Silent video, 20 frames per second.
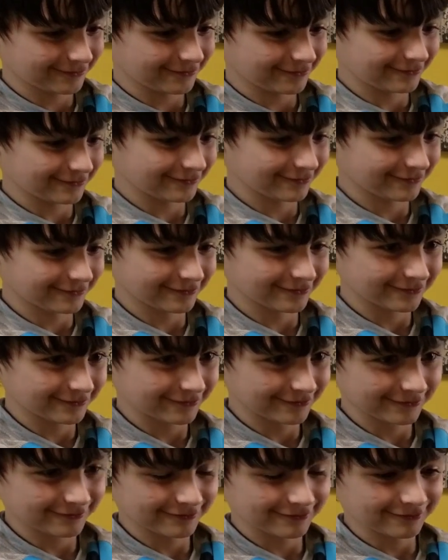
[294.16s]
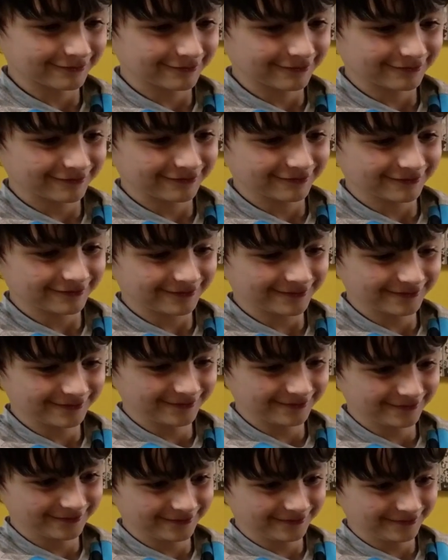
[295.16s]

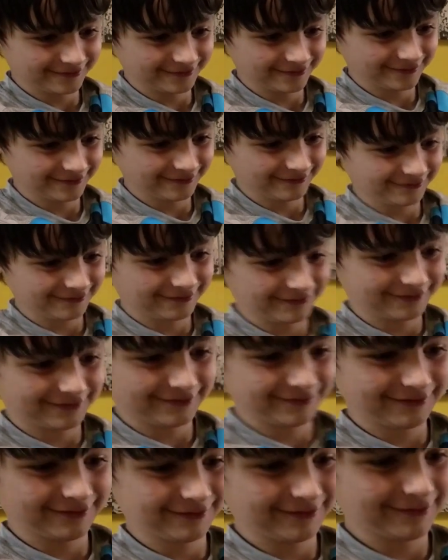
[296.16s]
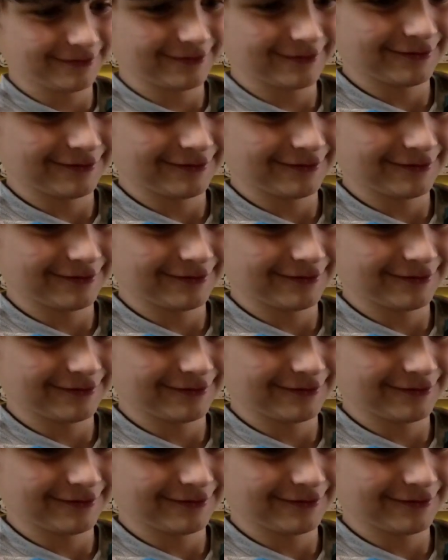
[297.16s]
No one is speaking in this clip.